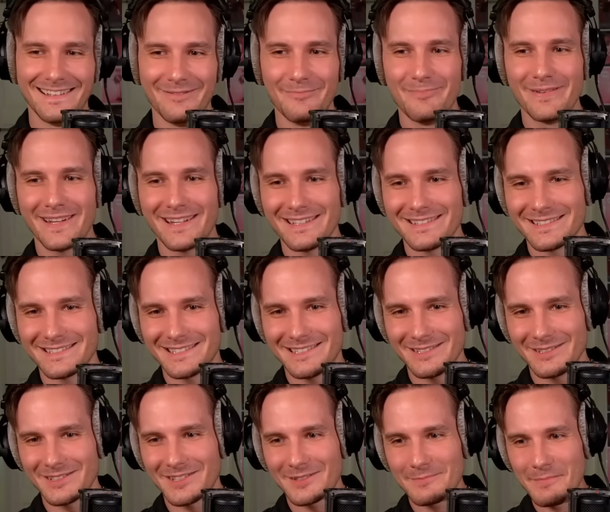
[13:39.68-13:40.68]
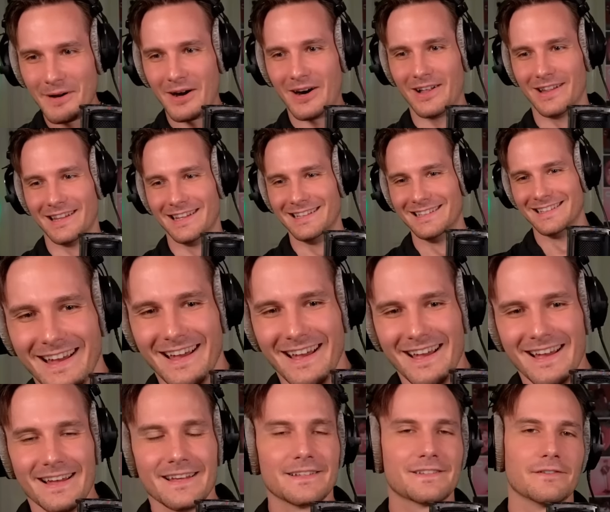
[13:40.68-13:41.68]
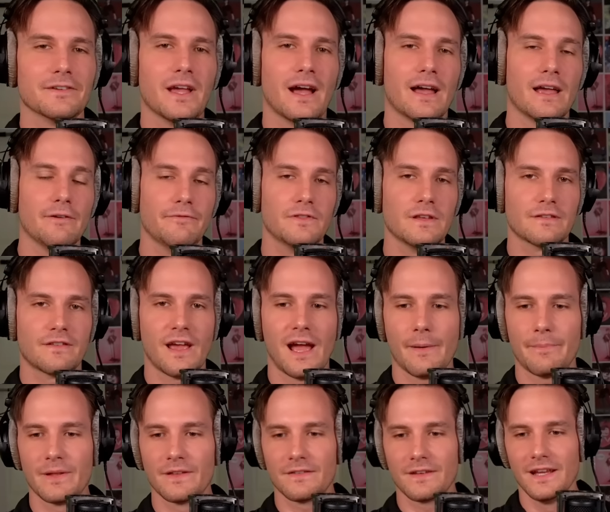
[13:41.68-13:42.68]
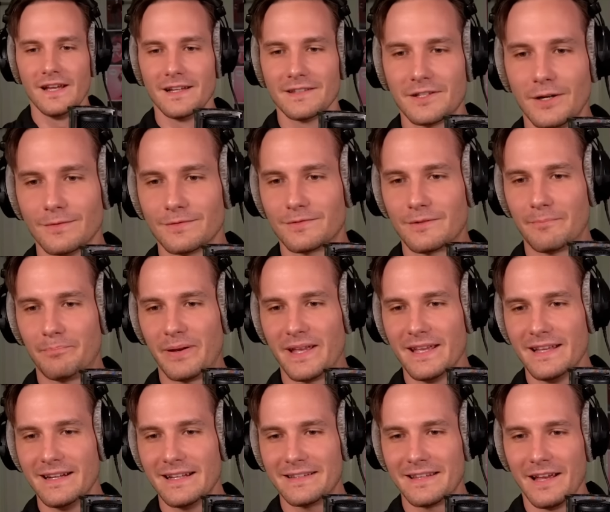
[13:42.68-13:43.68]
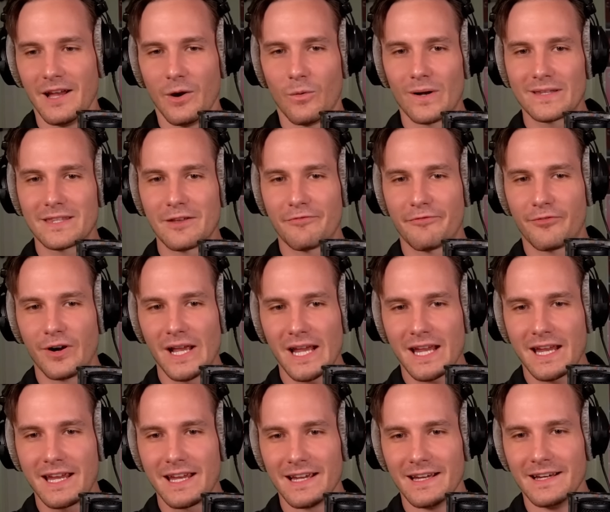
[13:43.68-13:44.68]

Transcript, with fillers: Because it's so small. So yeah, if this happens, don't repeat it. What the frick?